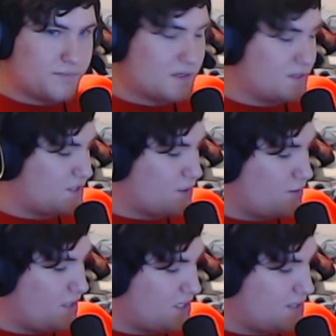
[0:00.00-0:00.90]

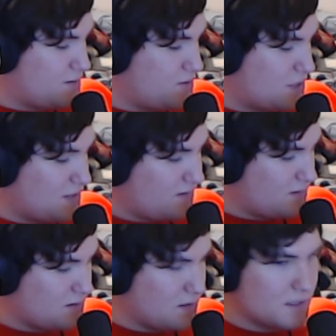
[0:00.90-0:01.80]
Sony exclusive.
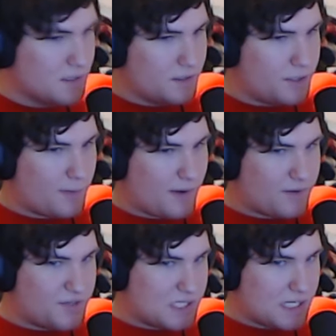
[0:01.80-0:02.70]
You could
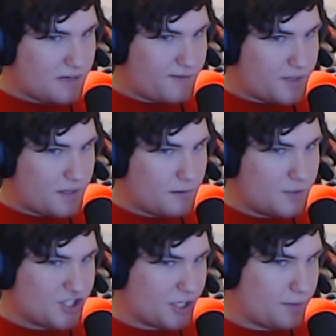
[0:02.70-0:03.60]
probably just get it for me. We
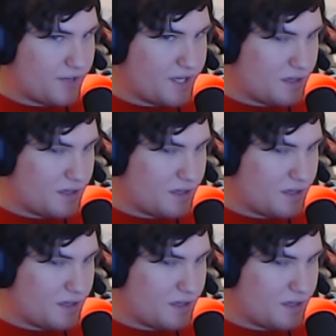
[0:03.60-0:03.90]
share play.